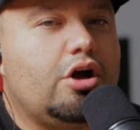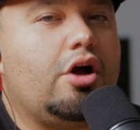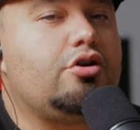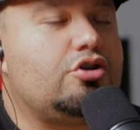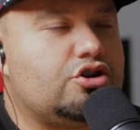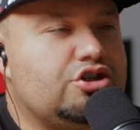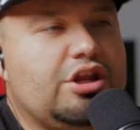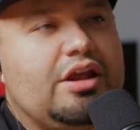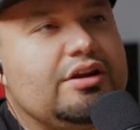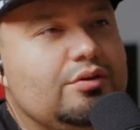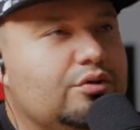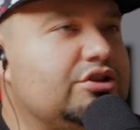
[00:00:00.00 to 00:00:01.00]

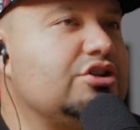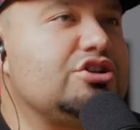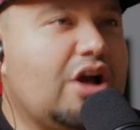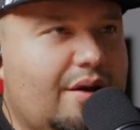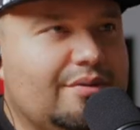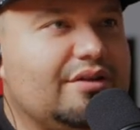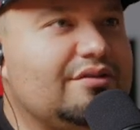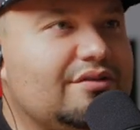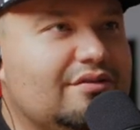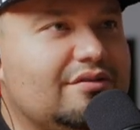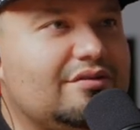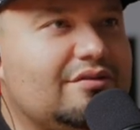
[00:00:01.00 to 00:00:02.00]
understanding what the job is.